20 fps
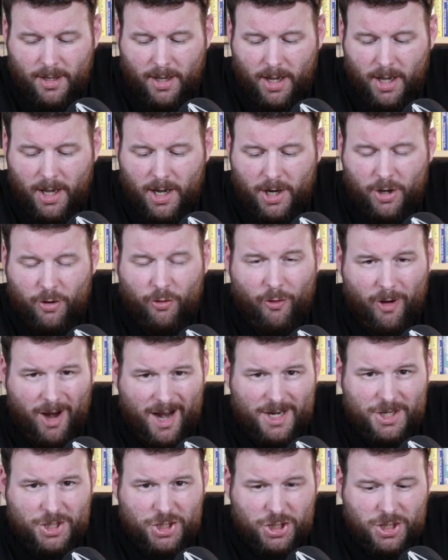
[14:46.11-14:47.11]
uh,
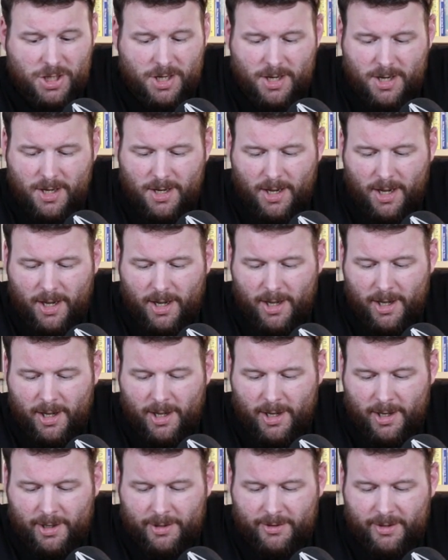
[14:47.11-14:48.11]
crash uh,
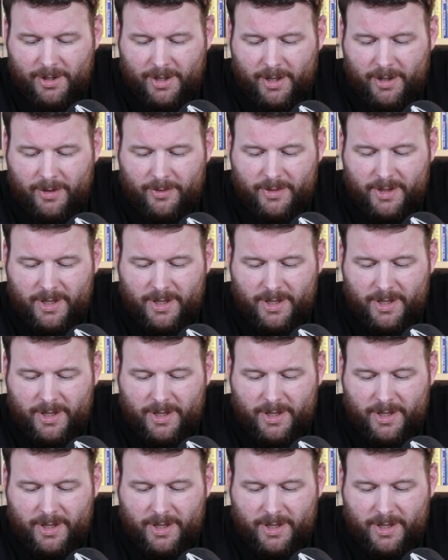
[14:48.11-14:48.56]
and the,